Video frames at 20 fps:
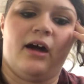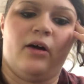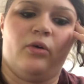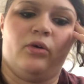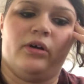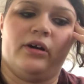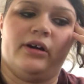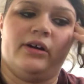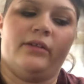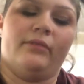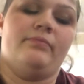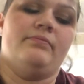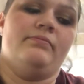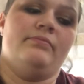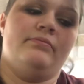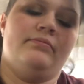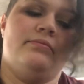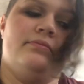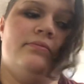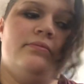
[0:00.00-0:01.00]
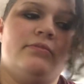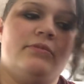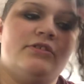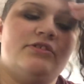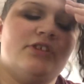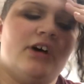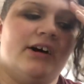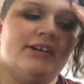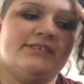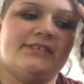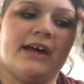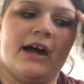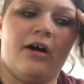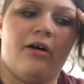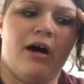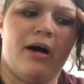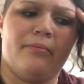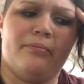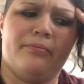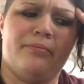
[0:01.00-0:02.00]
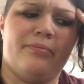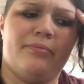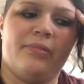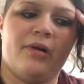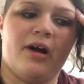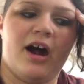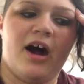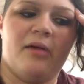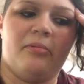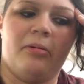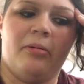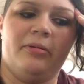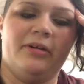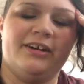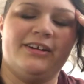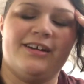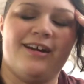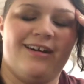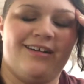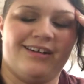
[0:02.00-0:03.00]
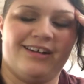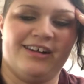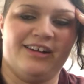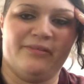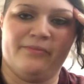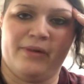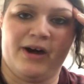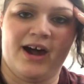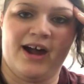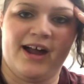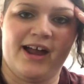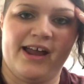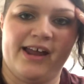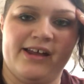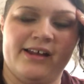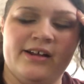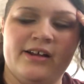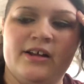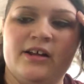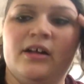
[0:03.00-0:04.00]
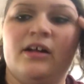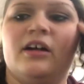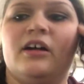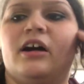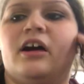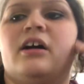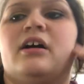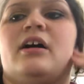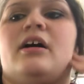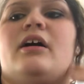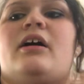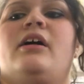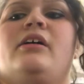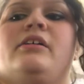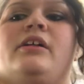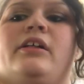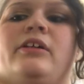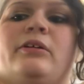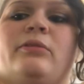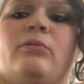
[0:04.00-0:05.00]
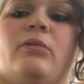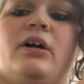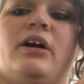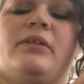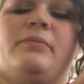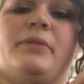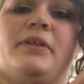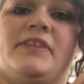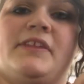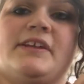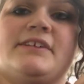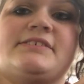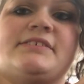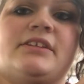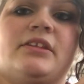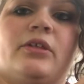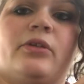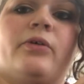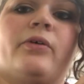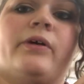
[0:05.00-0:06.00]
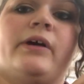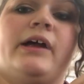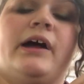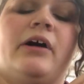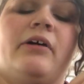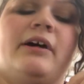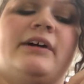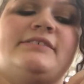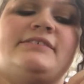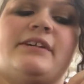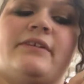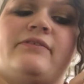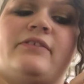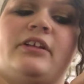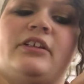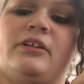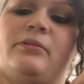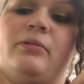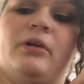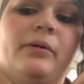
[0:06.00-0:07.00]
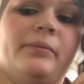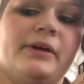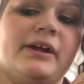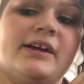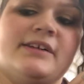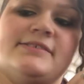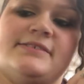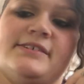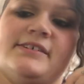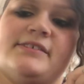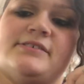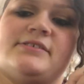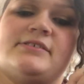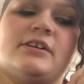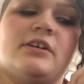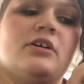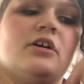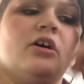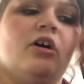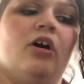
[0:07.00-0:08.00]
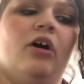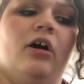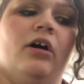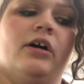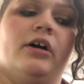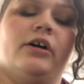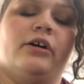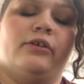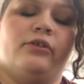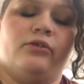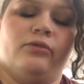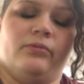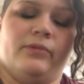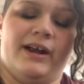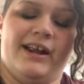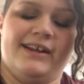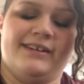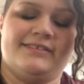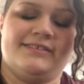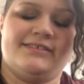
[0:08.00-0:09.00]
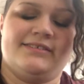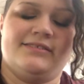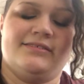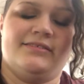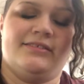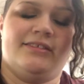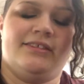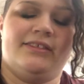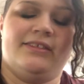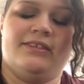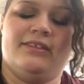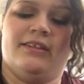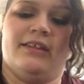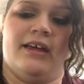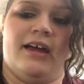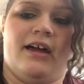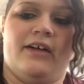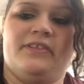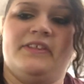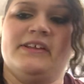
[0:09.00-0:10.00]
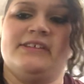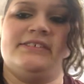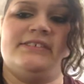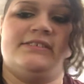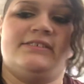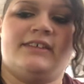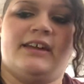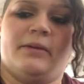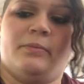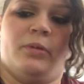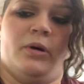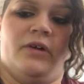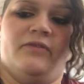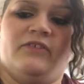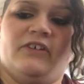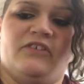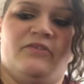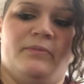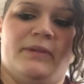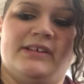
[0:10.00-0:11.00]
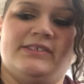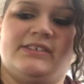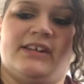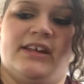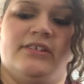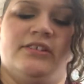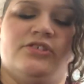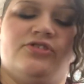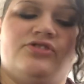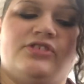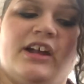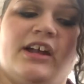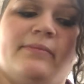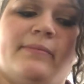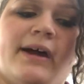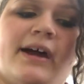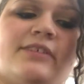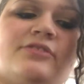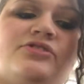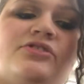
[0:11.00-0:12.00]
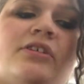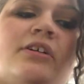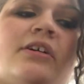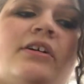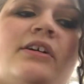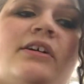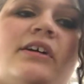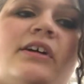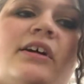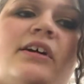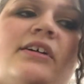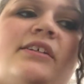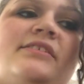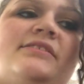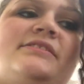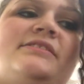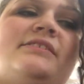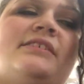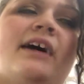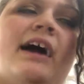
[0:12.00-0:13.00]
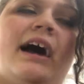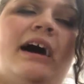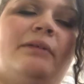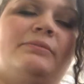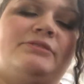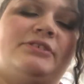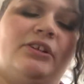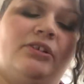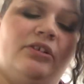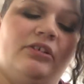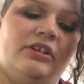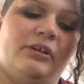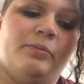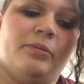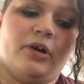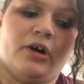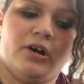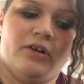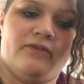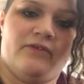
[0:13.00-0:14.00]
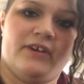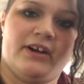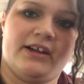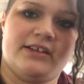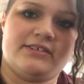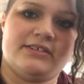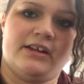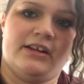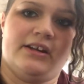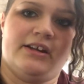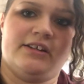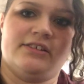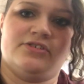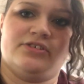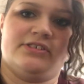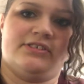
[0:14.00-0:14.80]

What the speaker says: or toss out, I'm probably not gonna buy another one, but this and the L'Oreal I definitely will because these are great. This is like perfect for my skin. The shade match is absolutely perfect, and it's